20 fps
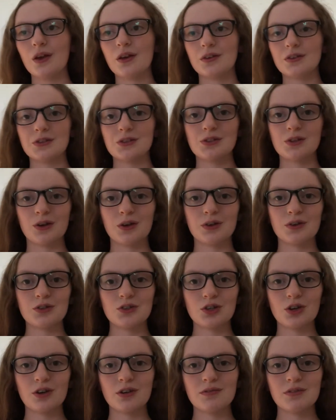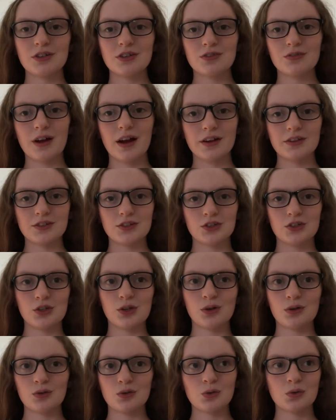So to show you've interacted, you
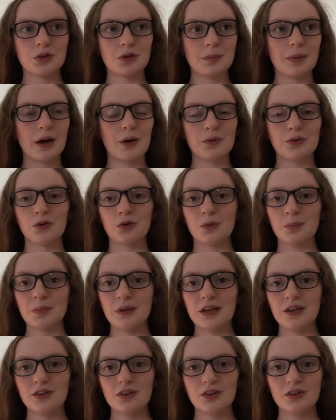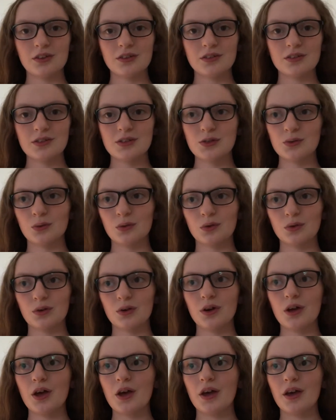can talk about your opinions, or
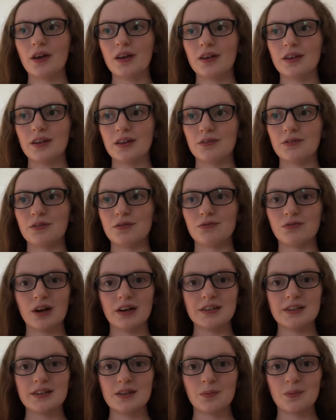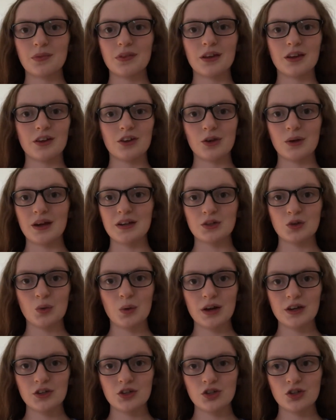if you've read something and you had a
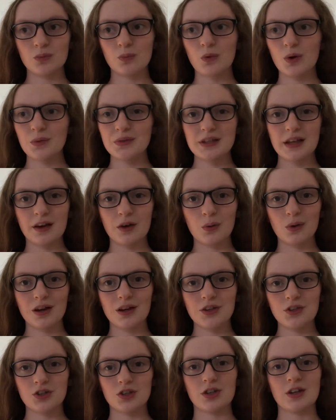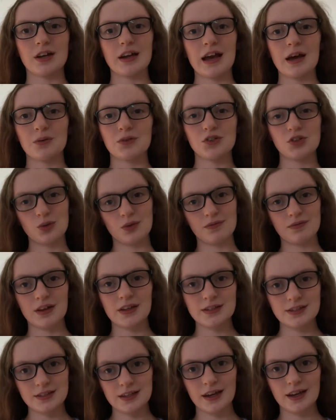question, what was that question and how did you
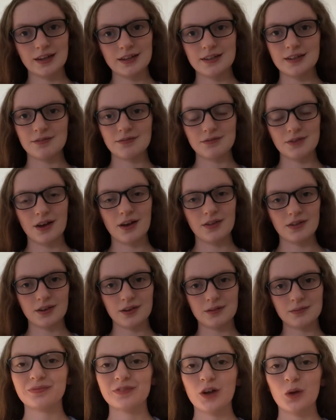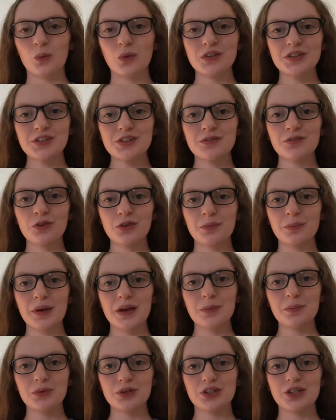investigate it further? Once you've got the main
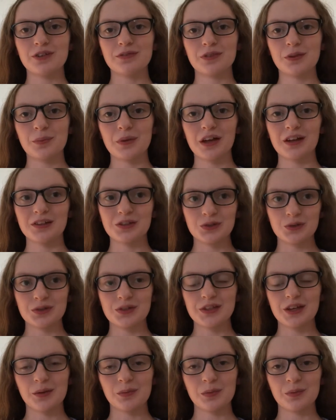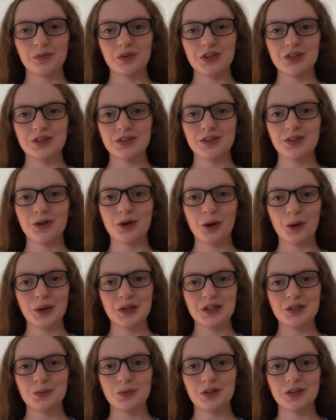body of the personal statement written, you're going
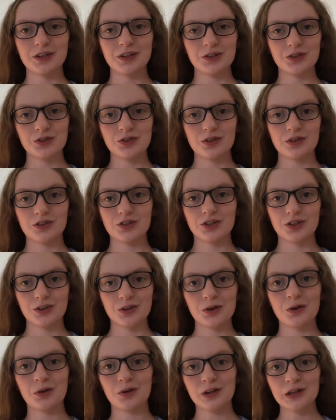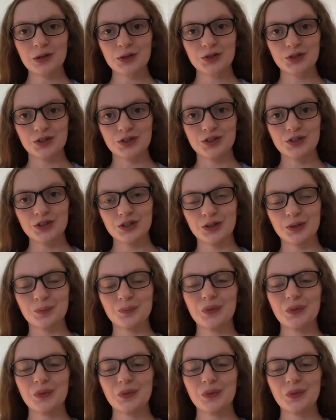to want an introduction and a conclusion too.